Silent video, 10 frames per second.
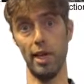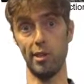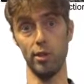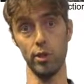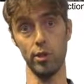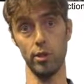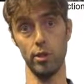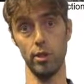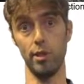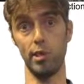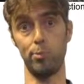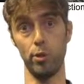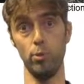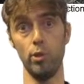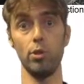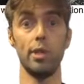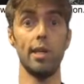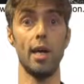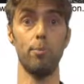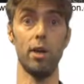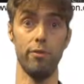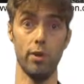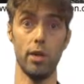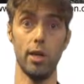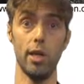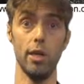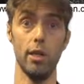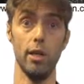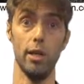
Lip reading: As such, it is prone to attack by fungi